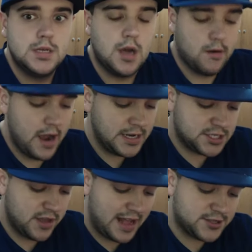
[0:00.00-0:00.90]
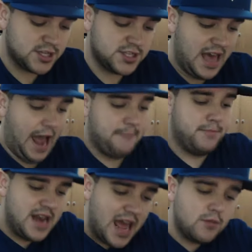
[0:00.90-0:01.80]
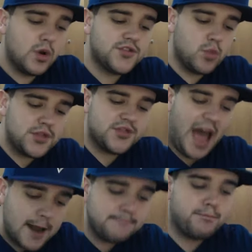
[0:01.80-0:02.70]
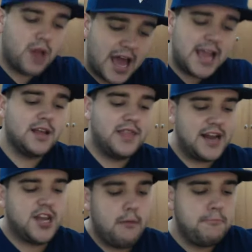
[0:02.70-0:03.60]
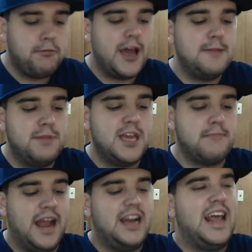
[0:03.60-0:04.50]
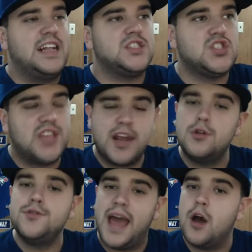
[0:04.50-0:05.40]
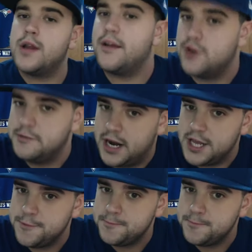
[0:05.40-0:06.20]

All right, so that's just that. But then with that play and that double play being made, it settled down everybody.